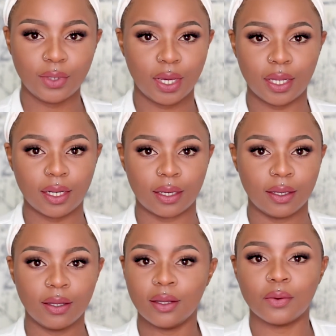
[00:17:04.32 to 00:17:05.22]
Honey,
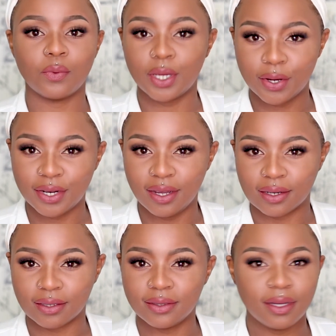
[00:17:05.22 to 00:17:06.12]
we are done.
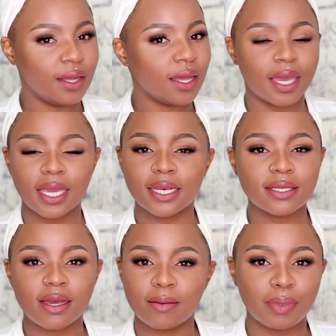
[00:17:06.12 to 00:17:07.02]
It
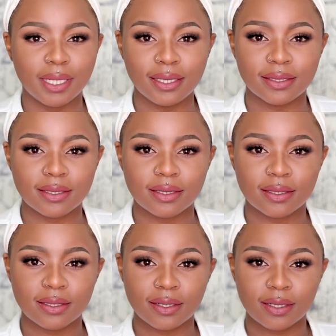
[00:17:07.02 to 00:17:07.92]
is complete.
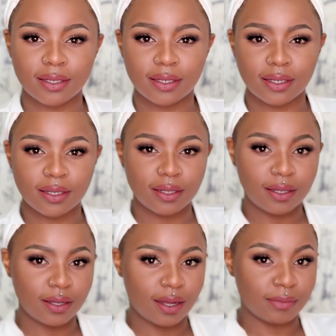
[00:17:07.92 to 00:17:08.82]

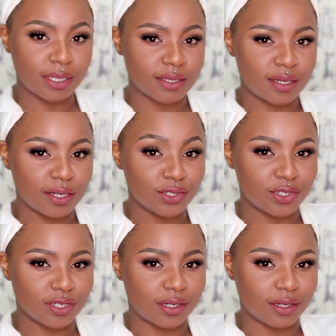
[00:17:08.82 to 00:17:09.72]
Am I
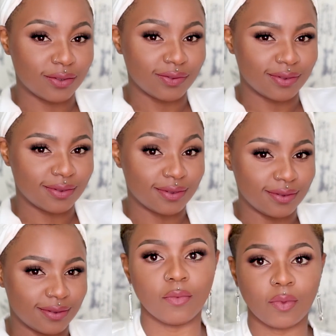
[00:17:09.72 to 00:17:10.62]
snatched enough?
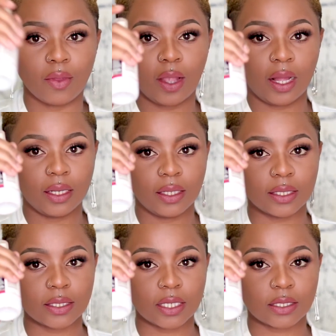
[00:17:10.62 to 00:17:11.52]
Mm-hmm.
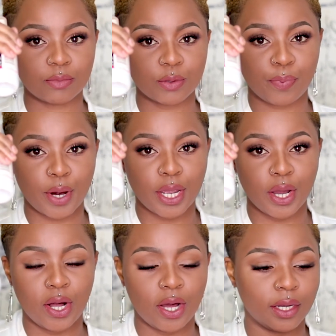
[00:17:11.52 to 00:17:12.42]
Let's get some spray
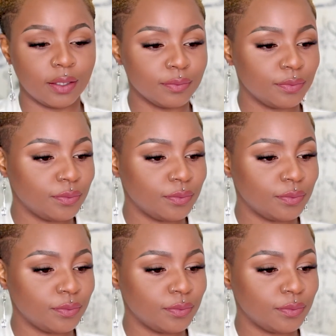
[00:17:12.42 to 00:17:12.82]
on.